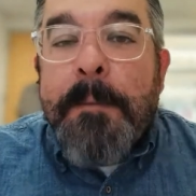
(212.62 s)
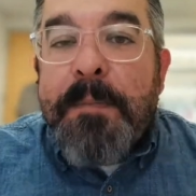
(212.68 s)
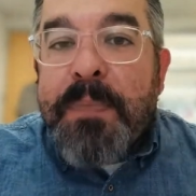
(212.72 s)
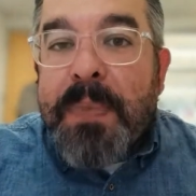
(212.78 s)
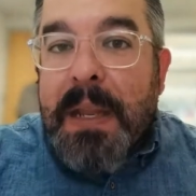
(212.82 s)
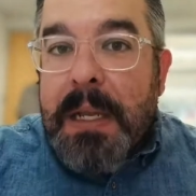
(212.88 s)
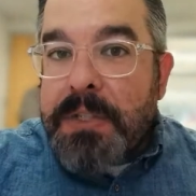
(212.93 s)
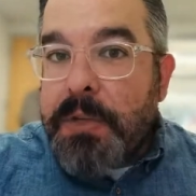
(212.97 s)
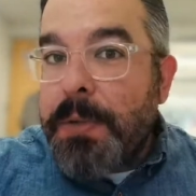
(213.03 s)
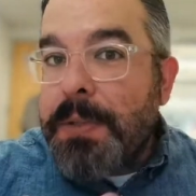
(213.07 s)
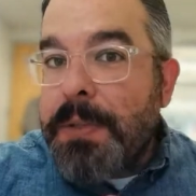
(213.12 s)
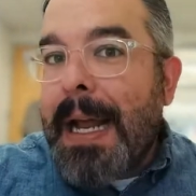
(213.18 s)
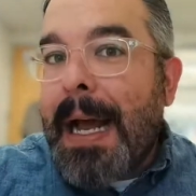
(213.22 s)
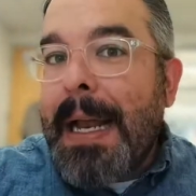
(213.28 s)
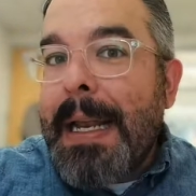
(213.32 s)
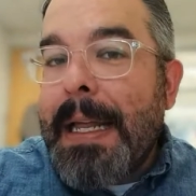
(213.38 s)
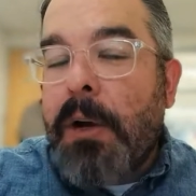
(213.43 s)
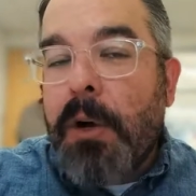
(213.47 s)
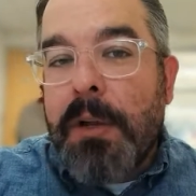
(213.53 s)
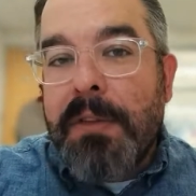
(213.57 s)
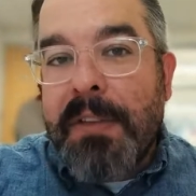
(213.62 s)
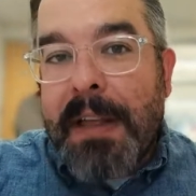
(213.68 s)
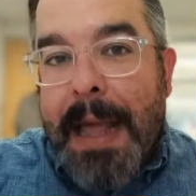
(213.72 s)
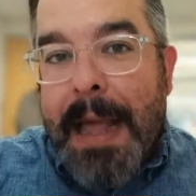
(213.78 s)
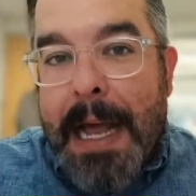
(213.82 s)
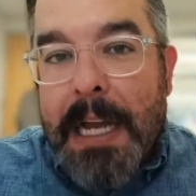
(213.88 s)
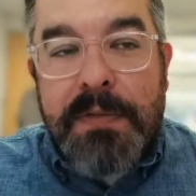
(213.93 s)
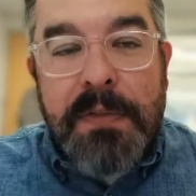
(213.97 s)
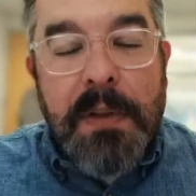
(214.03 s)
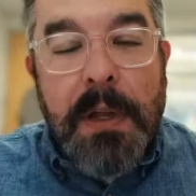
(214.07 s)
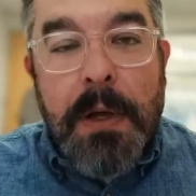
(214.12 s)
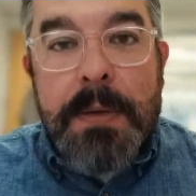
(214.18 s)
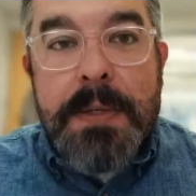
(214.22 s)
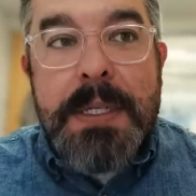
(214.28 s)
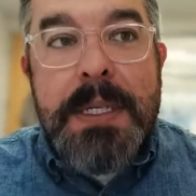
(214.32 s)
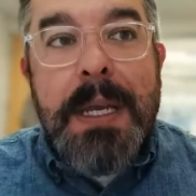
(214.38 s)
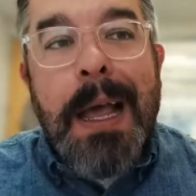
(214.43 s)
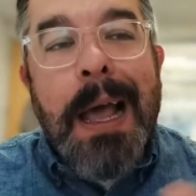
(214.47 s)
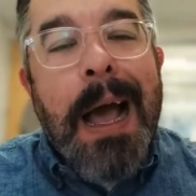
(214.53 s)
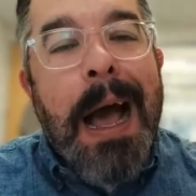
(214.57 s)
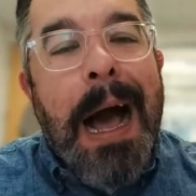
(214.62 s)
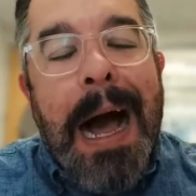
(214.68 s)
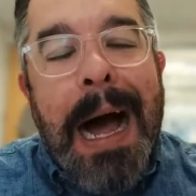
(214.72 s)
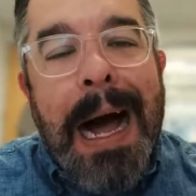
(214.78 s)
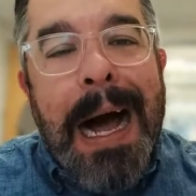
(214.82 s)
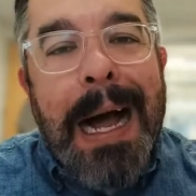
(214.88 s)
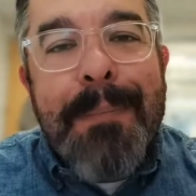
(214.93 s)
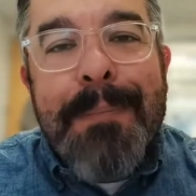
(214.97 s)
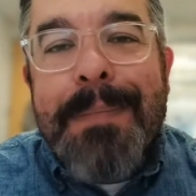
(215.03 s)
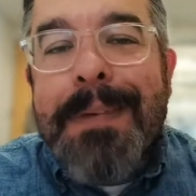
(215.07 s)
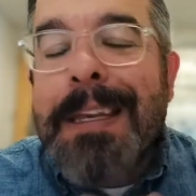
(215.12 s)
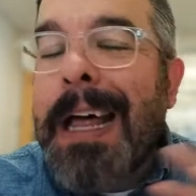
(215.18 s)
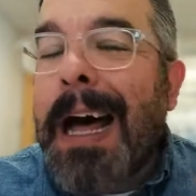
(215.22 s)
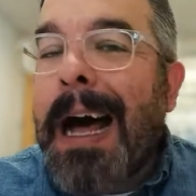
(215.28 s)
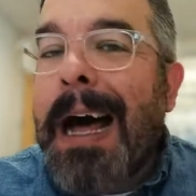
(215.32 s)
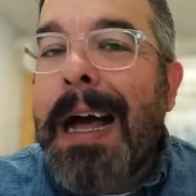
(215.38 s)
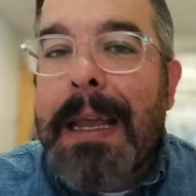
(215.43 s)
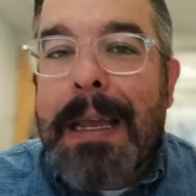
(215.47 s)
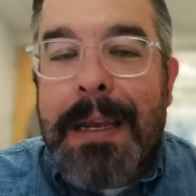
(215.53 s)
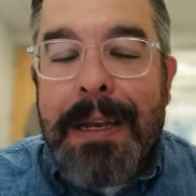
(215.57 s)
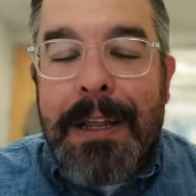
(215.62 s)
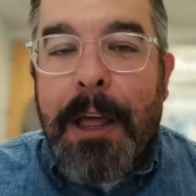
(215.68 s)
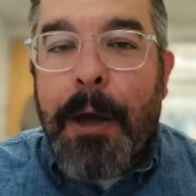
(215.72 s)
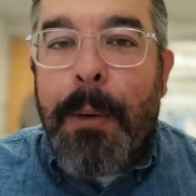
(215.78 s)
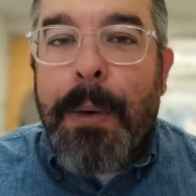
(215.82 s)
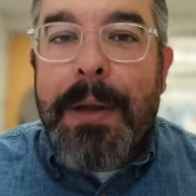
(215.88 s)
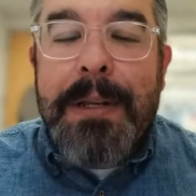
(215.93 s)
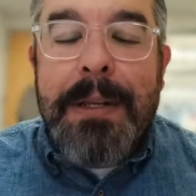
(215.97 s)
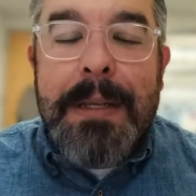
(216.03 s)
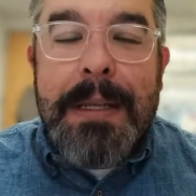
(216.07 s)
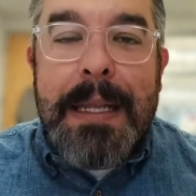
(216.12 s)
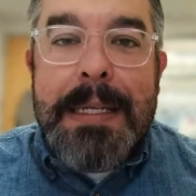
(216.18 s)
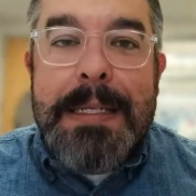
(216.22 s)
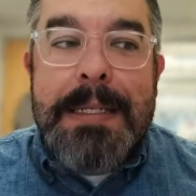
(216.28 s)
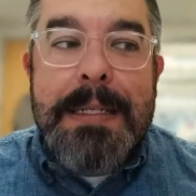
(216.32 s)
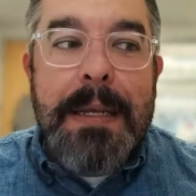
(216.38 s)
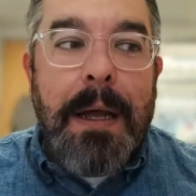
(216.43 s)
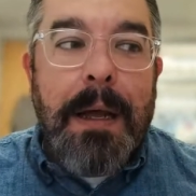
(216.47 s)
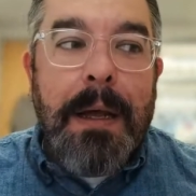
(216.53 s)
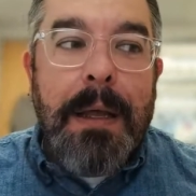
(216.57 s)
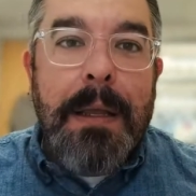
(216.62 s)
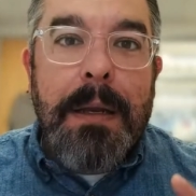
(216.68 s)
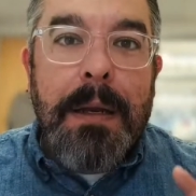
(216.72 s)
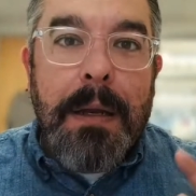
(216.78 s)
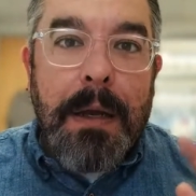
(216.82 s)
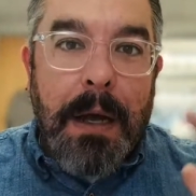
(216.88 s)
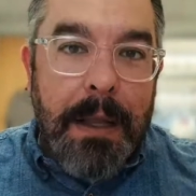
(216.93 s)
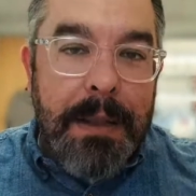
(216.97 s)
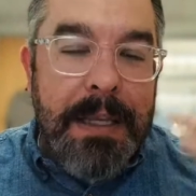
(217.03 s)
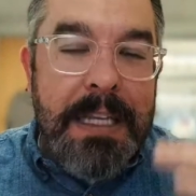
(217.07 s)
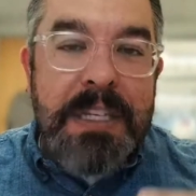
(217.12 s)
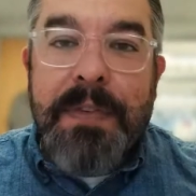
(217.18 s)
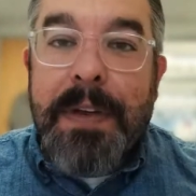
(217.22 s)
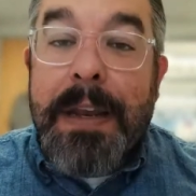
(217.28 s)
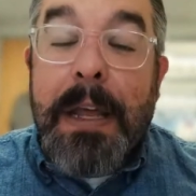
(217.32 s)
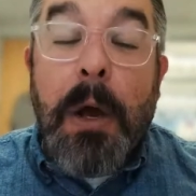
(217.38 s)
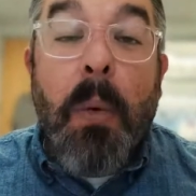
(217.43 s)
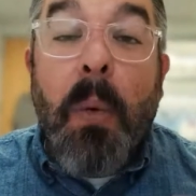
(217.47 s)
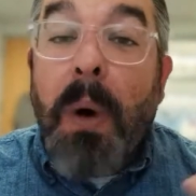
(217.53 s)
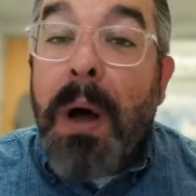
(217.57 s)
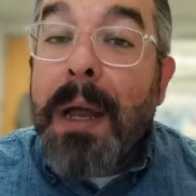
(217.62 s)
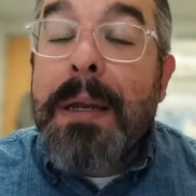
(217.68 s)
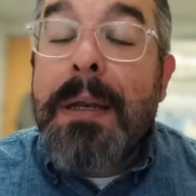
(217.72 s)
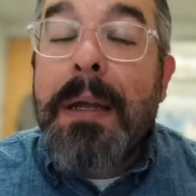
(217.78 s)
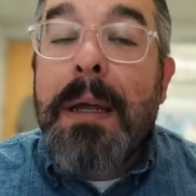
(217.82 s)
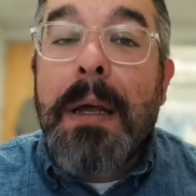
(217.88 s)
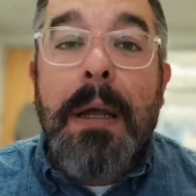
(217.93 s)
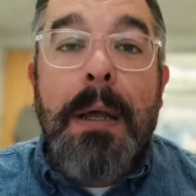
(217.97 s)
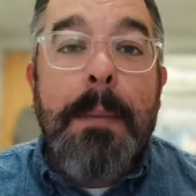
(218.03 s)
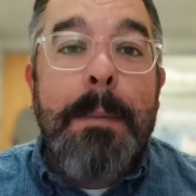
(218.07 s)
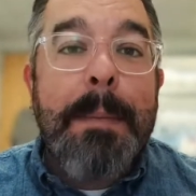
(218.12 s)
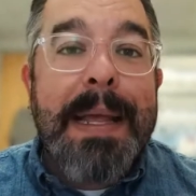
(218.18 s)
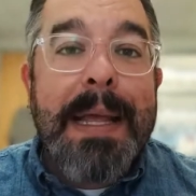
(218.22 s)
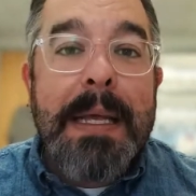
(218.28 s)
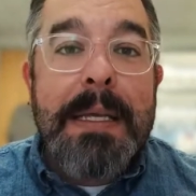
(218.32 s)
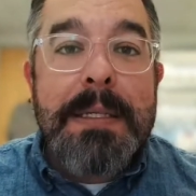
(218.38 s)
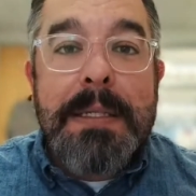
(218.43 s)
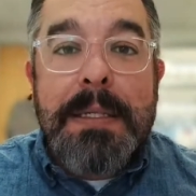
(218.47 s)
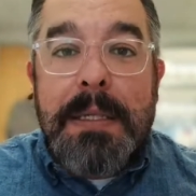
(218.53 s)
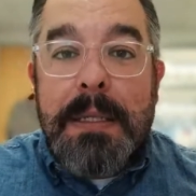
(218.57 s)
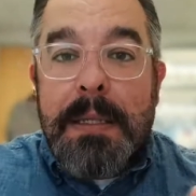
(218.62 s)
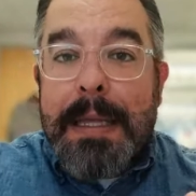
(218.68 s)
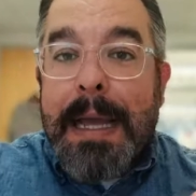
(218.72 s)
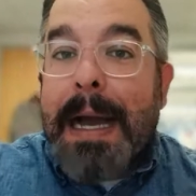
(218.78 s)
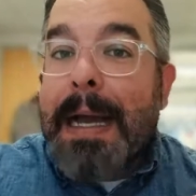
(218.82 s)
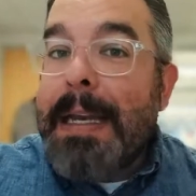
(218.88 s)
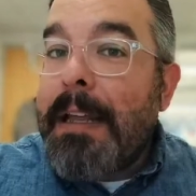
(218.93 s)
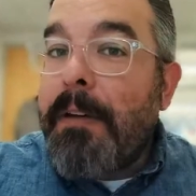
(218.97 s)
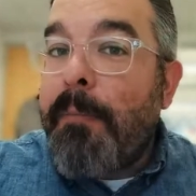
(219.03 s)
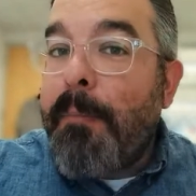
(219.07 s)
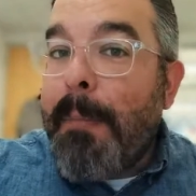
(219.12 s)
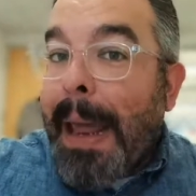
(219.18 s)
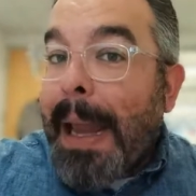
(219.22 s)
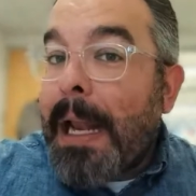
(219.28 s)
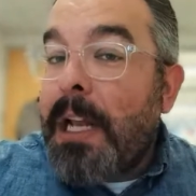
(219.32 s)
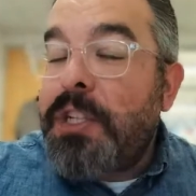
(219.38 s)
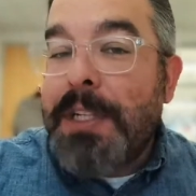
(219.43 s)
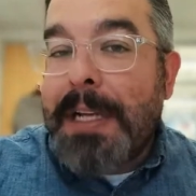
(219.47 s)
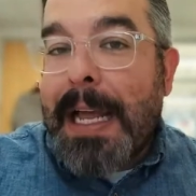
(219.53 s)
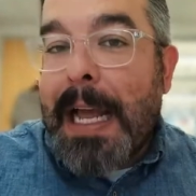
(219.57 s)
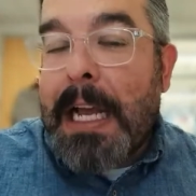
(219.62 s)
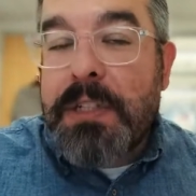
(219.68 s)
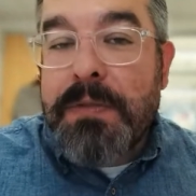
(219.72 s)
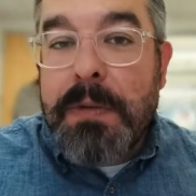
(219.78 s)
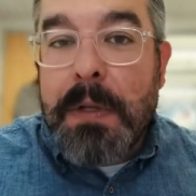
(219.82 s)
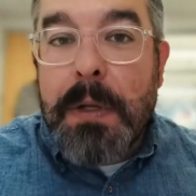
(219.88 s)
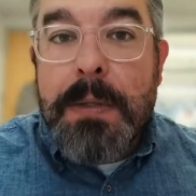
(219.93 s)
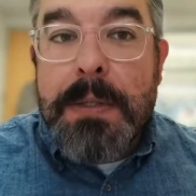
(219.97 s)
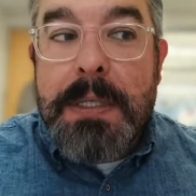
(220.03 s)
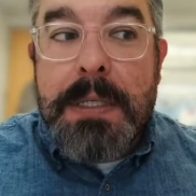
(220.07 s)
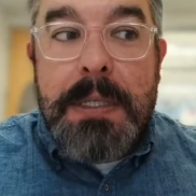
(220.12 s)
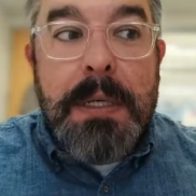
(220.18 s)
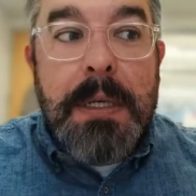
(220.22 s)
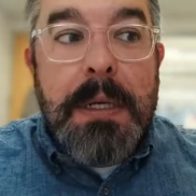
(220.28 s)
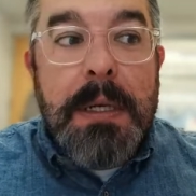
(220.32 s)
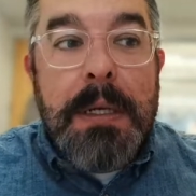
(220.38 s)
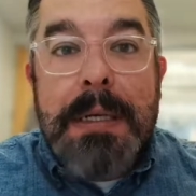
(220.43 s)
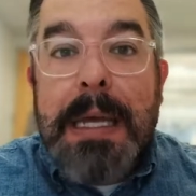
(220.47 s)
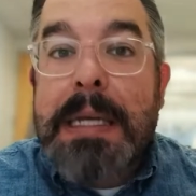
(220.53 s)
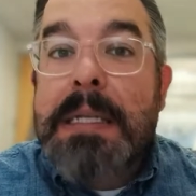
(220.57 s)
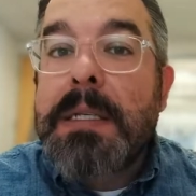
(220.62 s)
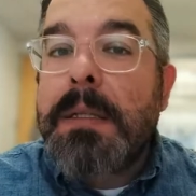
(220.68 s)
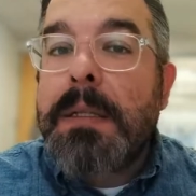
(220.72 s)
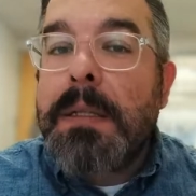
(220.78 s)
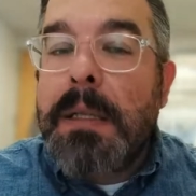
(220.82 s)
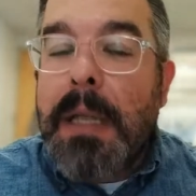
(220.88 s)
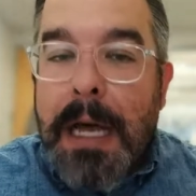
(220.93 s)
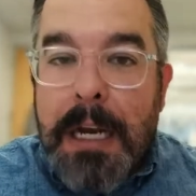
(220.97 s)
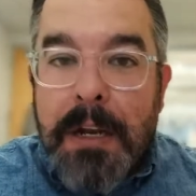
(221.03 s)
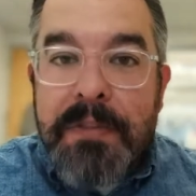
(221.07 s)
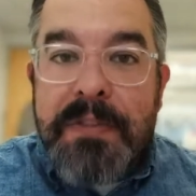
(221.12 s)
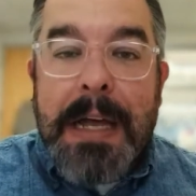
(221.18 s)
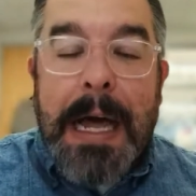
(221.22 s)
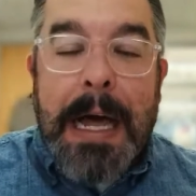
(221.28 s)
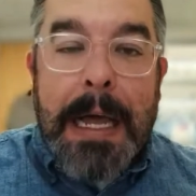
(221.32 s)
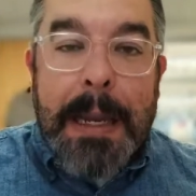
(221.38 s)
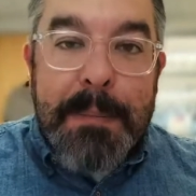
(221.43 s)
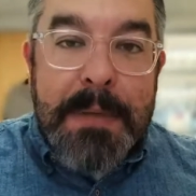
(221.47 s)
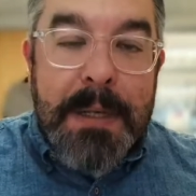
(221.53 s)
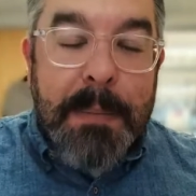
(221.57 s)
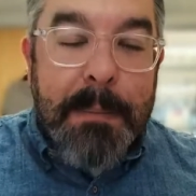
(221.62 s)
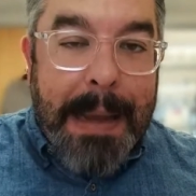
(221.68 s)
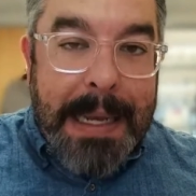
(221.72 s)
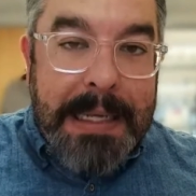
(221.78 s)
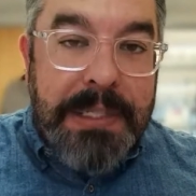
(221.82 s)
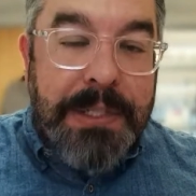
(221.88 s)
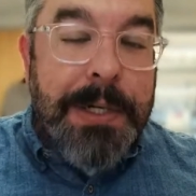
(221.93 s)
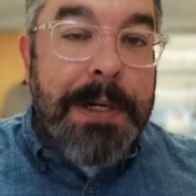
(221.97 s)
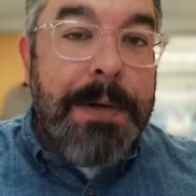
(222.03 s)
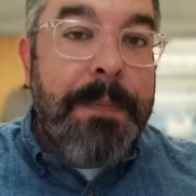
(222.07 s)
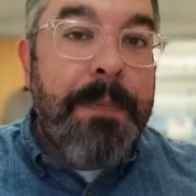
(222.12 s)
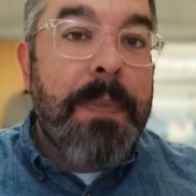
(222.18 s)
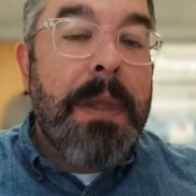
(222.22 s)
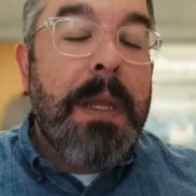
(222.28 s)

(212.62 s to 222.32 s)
So there's an idea called cash flows. I'm not going to go into this on this video, one, because the idea of managing cash flows takes a lot of time to master.